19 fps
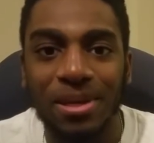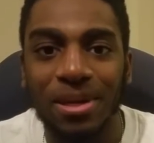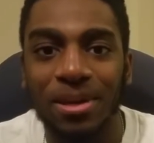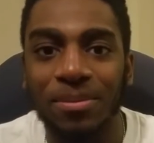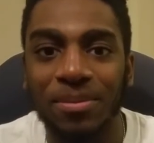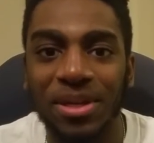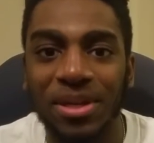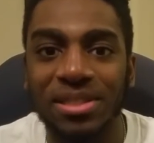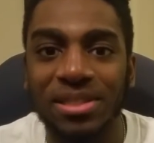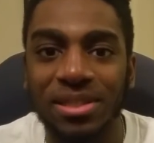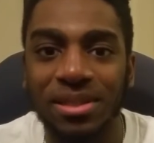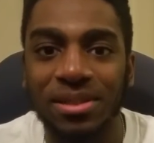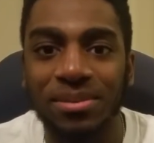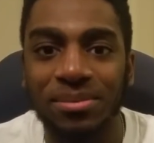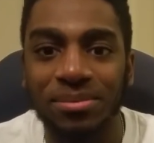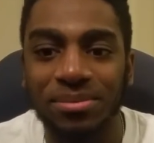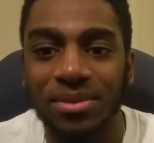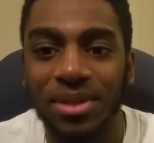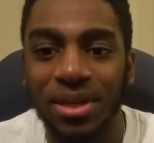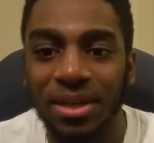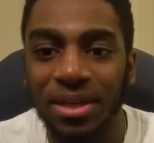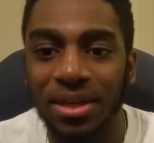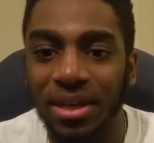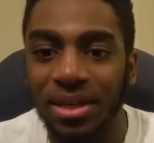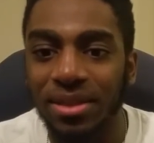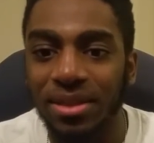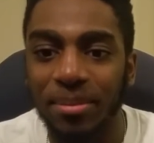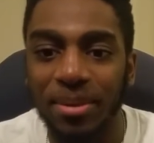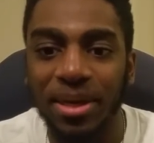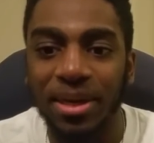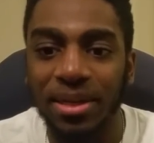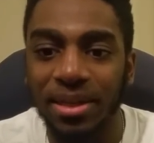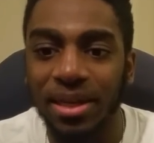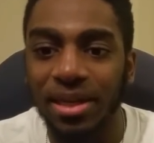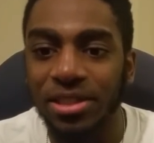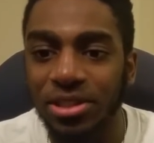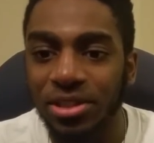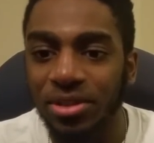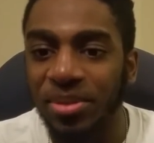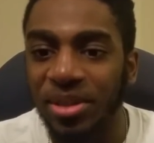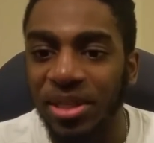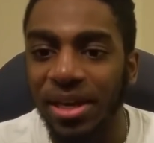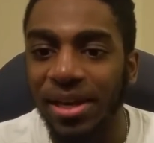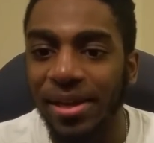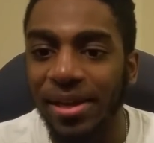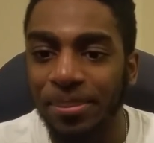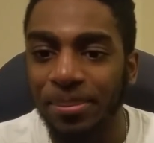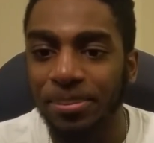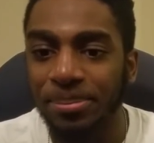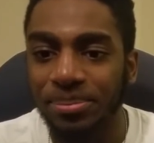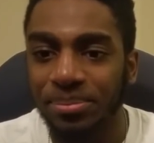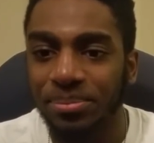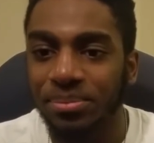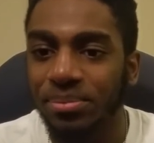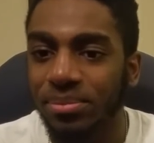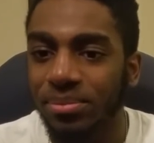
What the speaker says: Oh, that's it. 88th minute. That should be game.